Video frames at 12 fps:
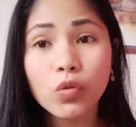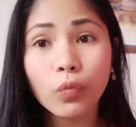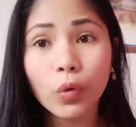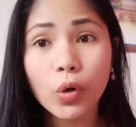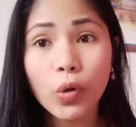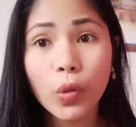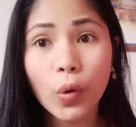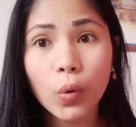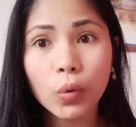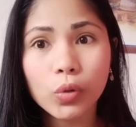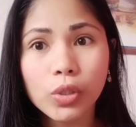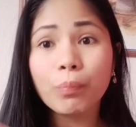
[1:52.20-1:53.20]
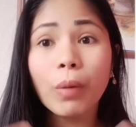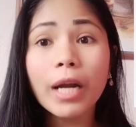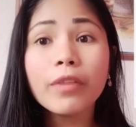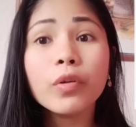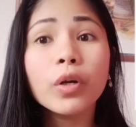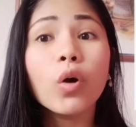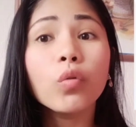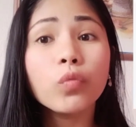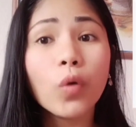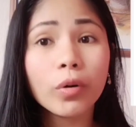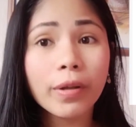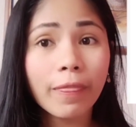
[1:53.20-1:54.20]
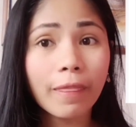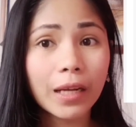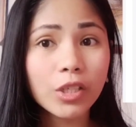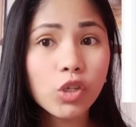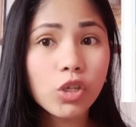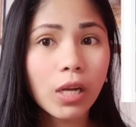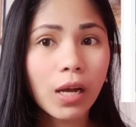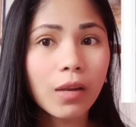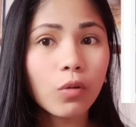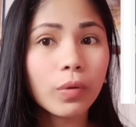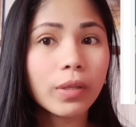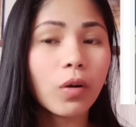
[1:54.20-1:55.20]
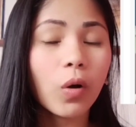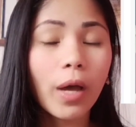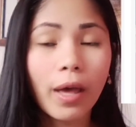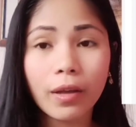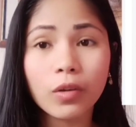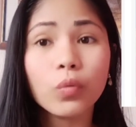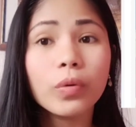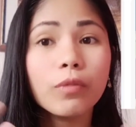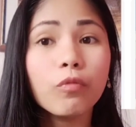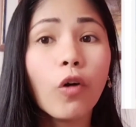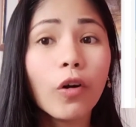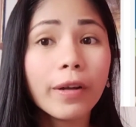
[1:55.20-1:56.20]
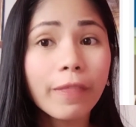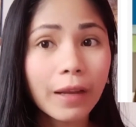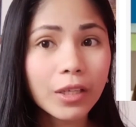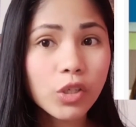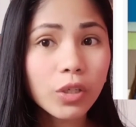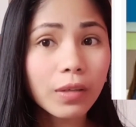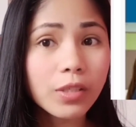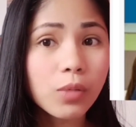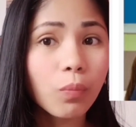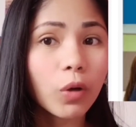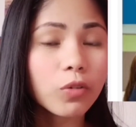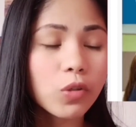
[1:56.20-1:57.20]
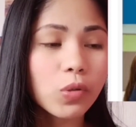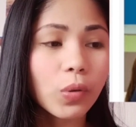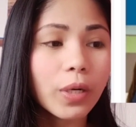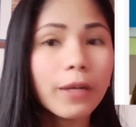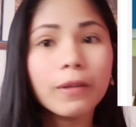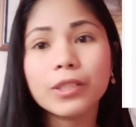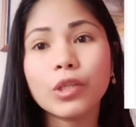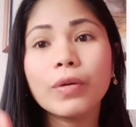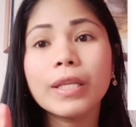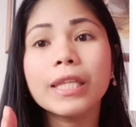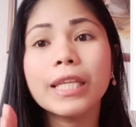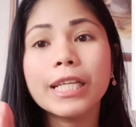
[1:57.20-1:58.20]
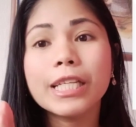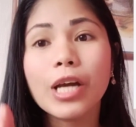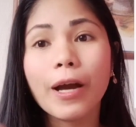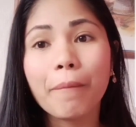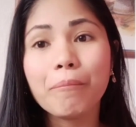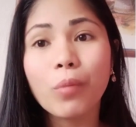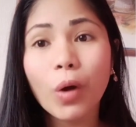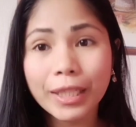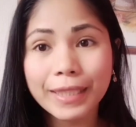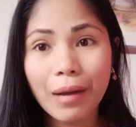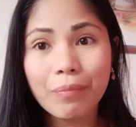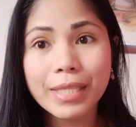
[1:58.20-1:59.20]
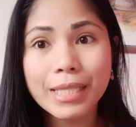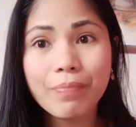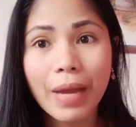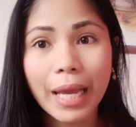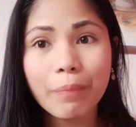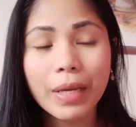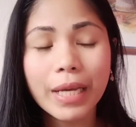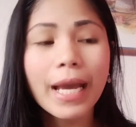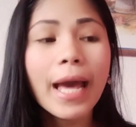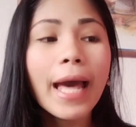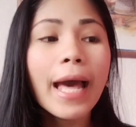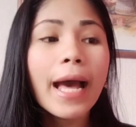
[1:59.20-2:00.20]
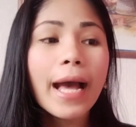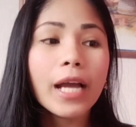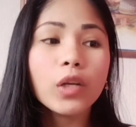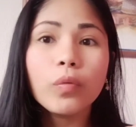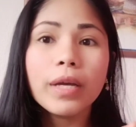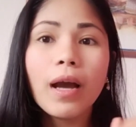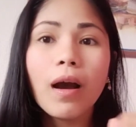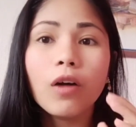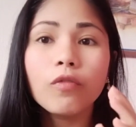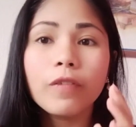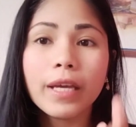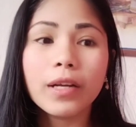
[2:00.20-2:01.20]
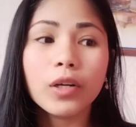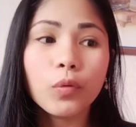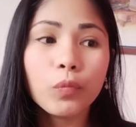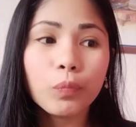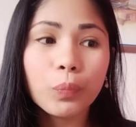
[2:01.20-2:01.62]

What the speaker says: for those partner of foreign national with foreign national sponsor. So, hindi dyan po kasama si baby. And we have here